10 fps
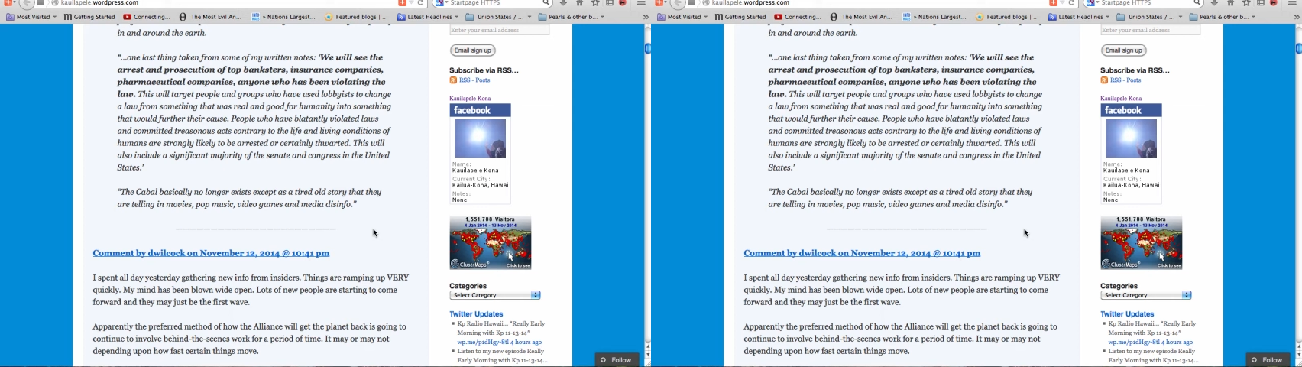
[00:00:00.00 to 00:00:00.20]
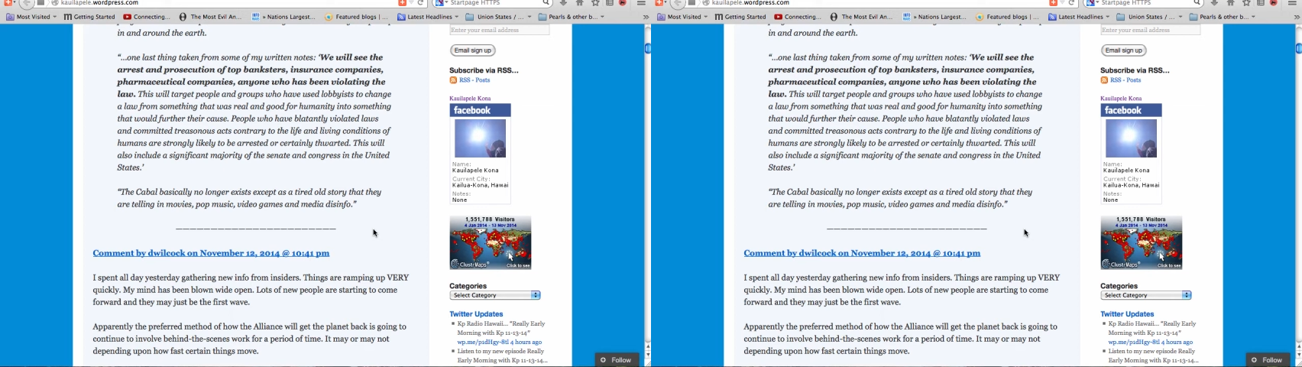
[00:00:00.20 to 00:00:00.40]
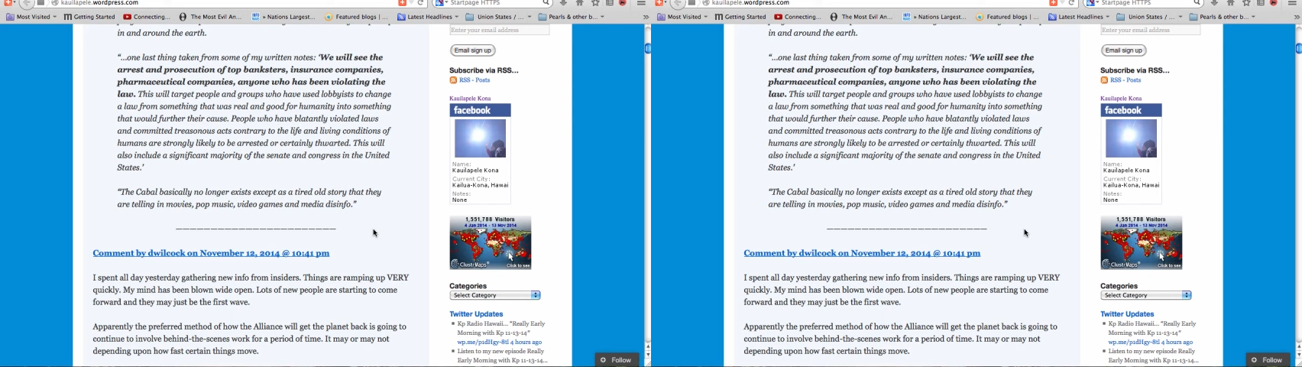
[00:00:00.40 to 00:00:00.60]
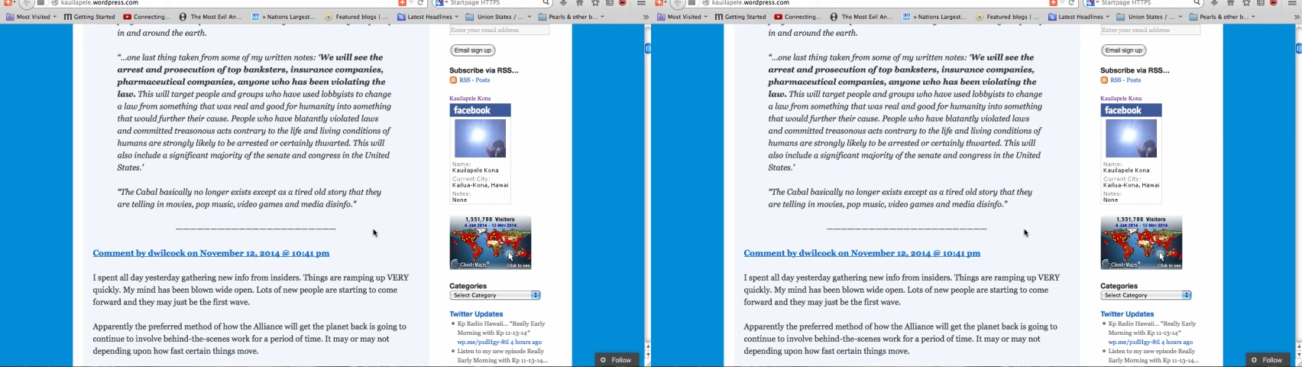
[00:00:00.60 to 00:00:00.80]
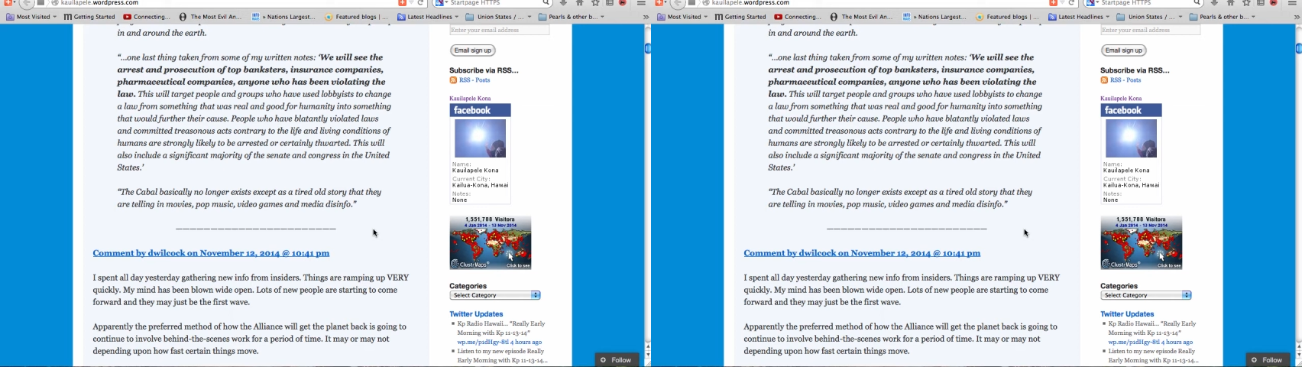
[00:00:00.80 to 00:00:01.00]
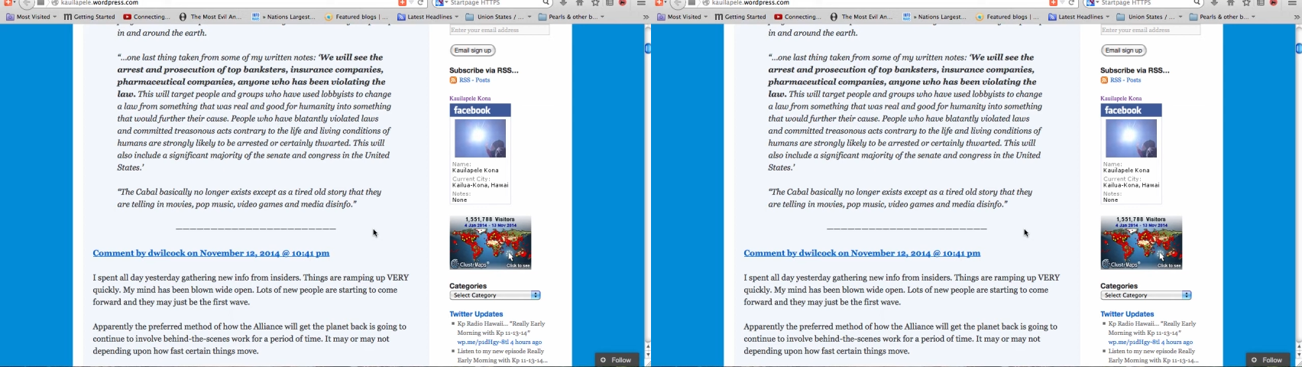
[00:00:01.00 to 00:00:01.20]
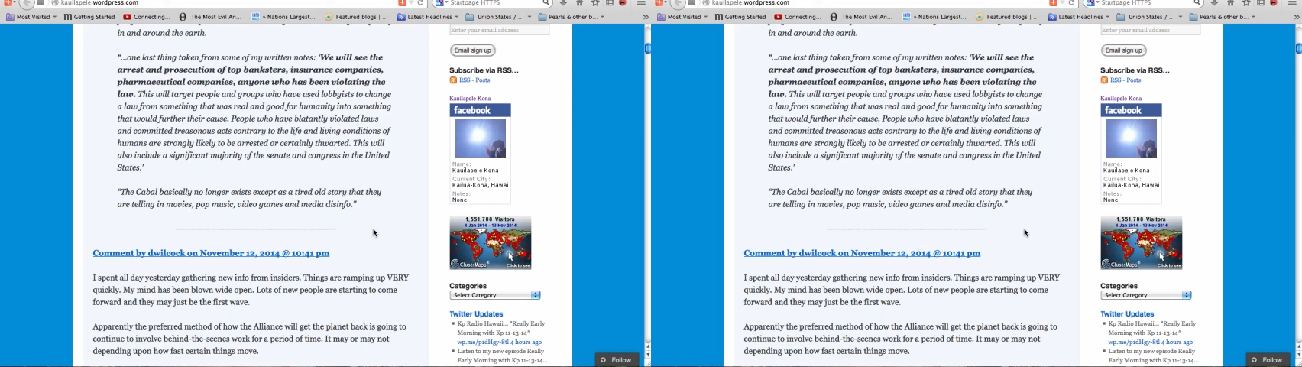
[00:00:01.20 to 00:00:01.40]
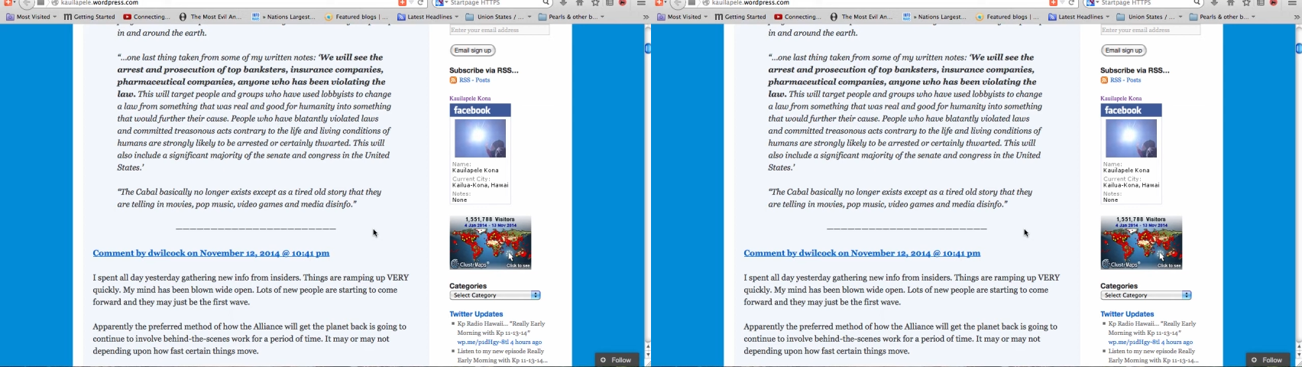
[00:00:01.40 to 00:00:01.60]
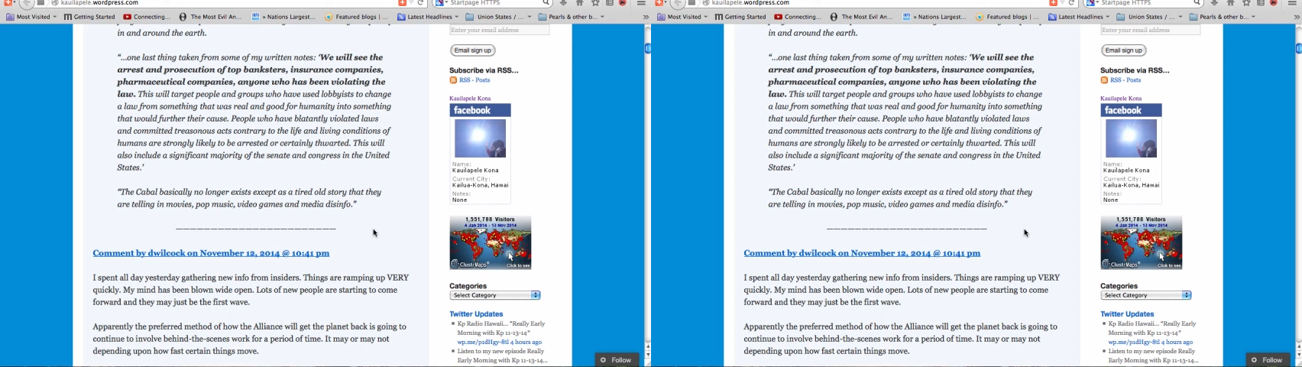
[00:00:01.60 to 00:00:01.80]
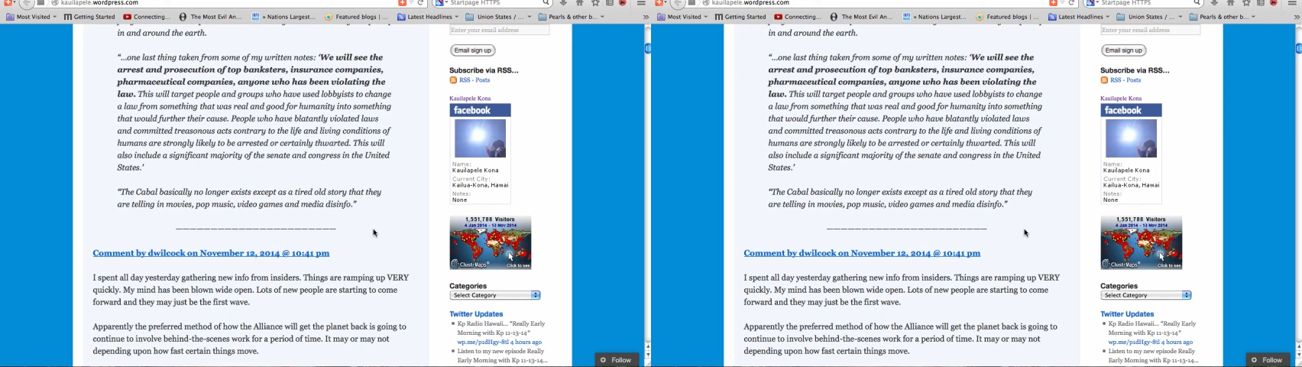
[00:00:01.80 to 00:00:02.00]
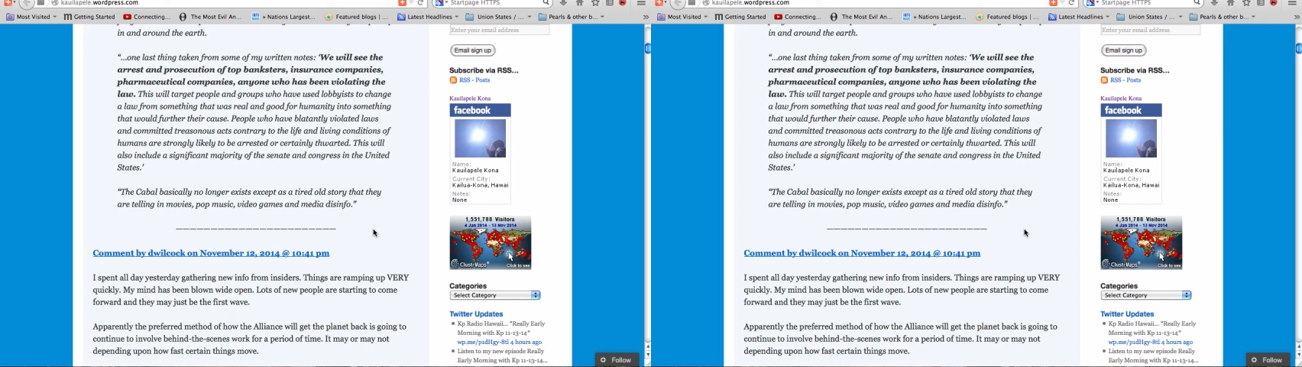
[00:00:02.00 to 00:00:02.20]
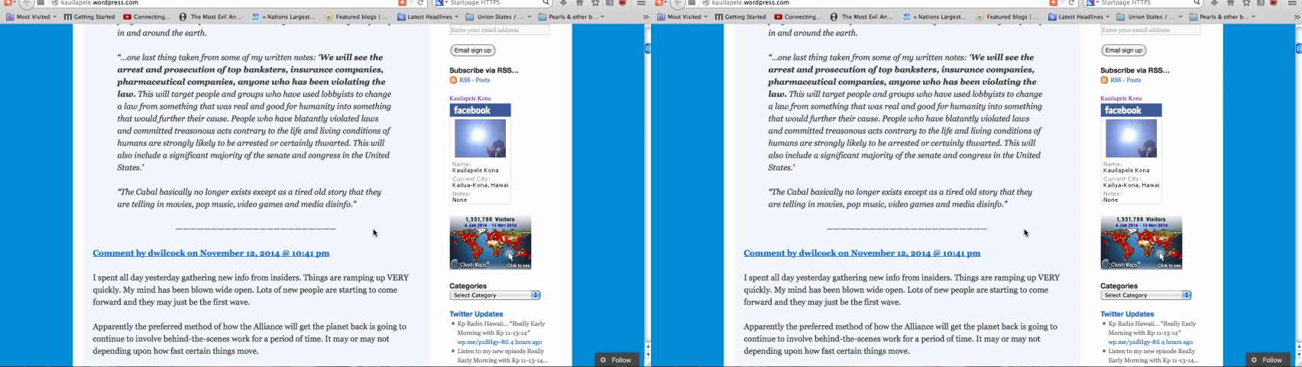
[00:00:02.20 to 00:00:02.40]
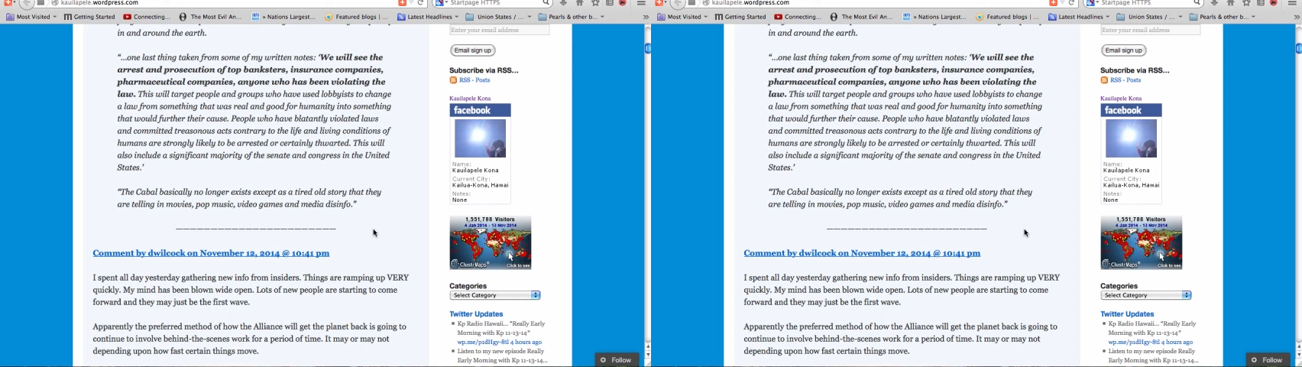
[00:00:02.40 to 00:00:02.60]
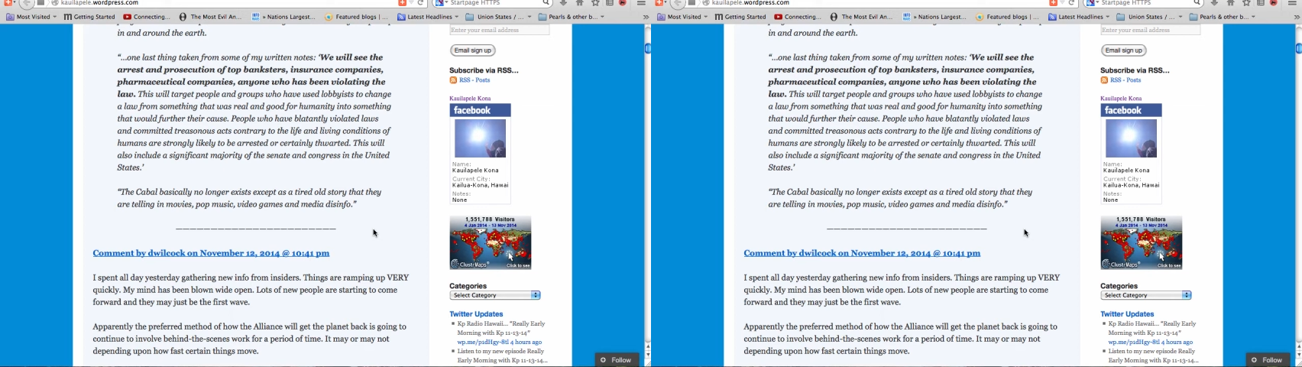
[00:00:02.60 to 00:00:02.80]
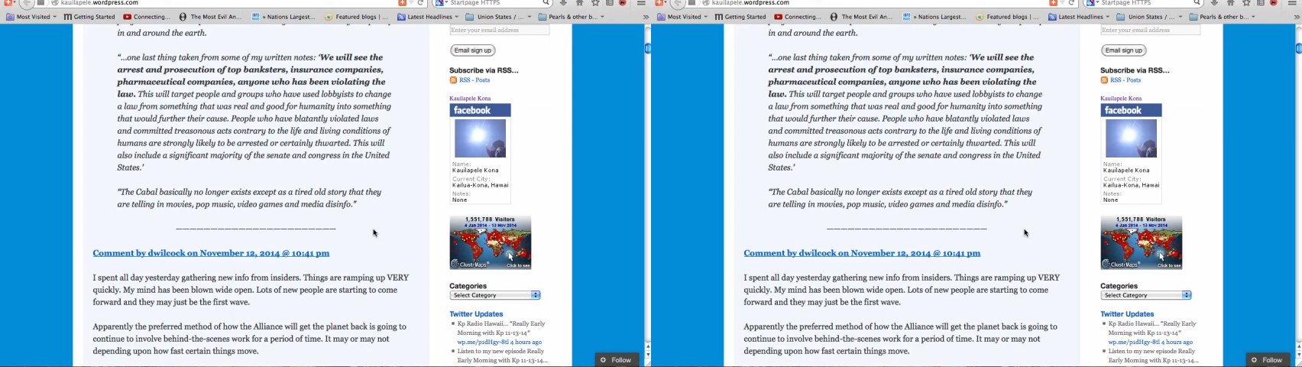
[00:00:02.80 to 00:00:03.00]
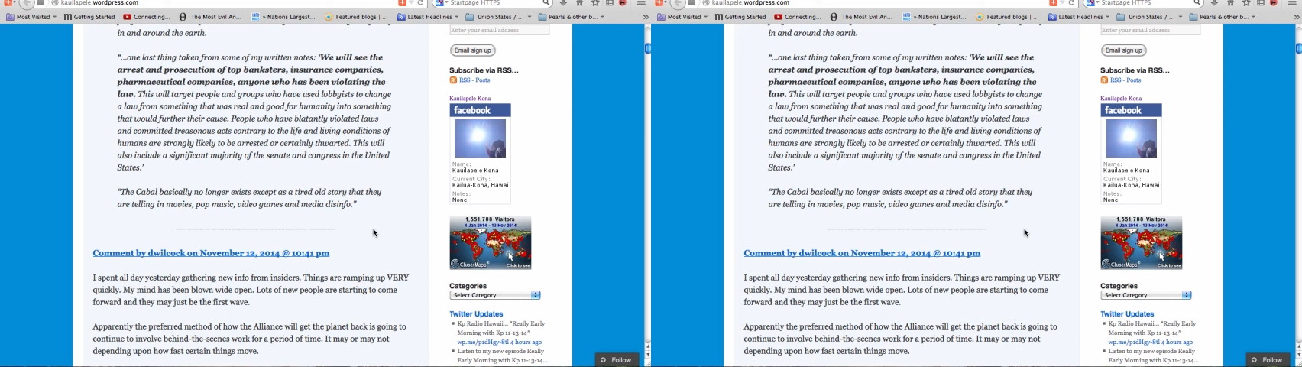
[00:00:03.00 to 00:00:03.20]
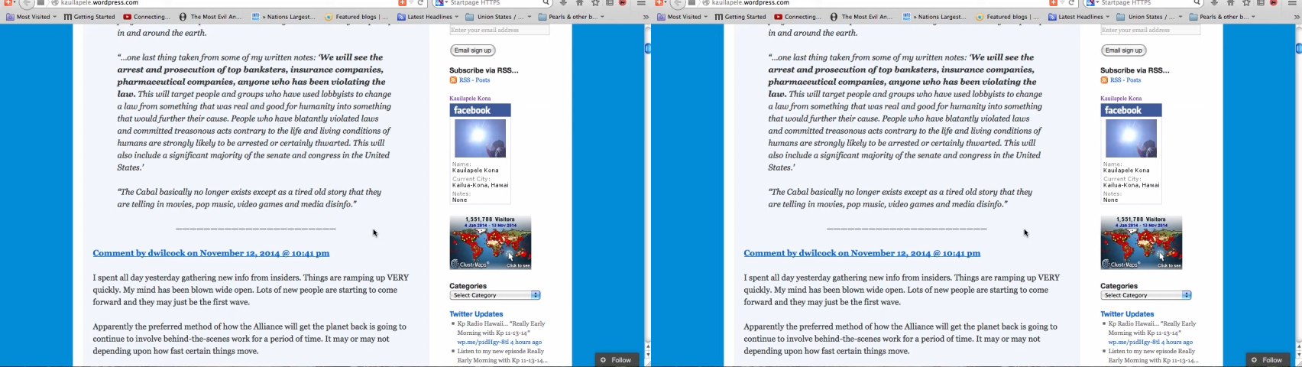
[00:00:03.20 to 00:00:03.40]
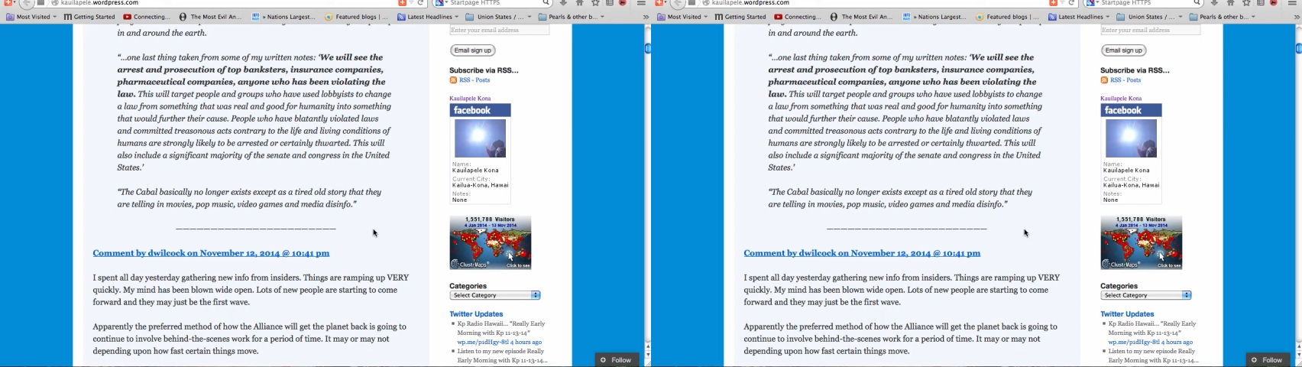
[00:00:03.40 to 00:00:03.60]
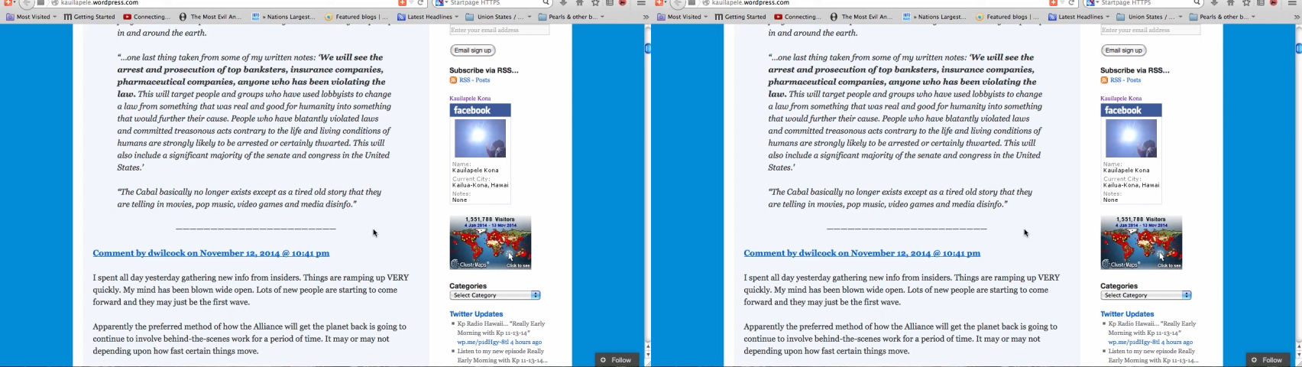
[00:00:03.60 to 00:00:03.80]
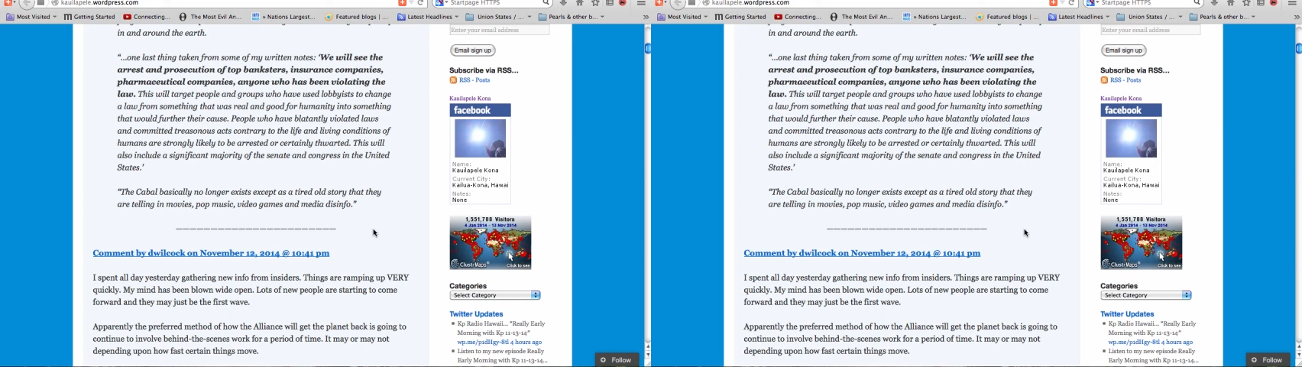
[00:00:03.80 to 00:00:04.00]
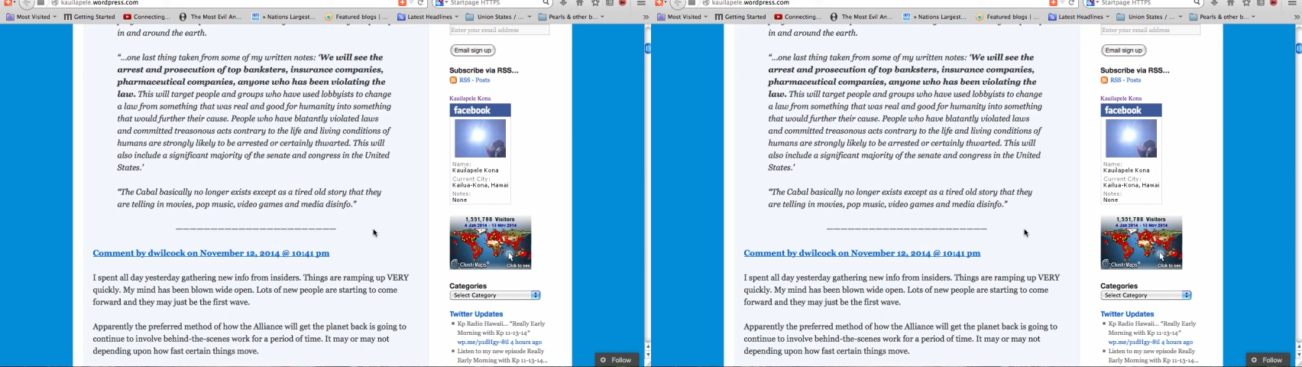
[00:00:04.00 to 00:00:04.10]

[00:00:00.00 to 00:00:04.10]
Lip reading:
[unreadable: no face in view]